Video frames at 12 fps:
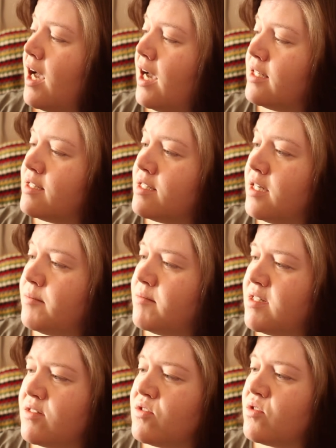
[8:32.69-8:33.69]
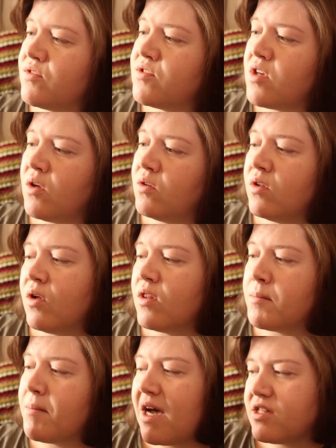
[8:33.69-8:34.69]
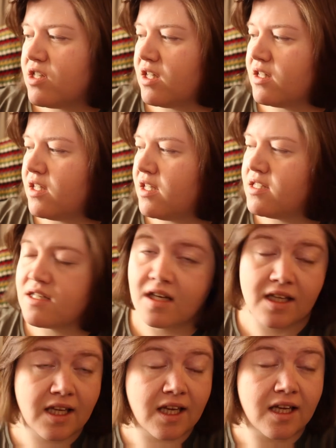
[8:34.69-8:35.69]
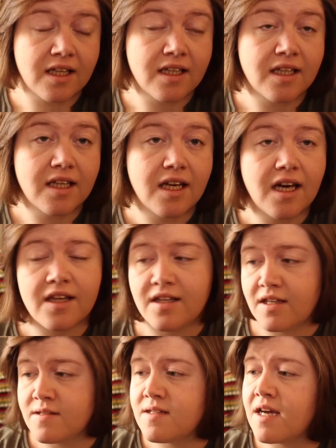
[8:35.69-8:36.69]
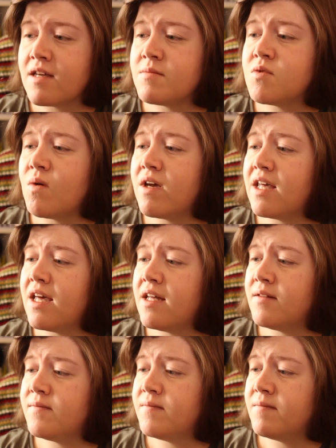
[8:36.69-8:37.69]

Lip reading: and isn't sort of sold on the magic that is IKEA. And the others take them to IKEA.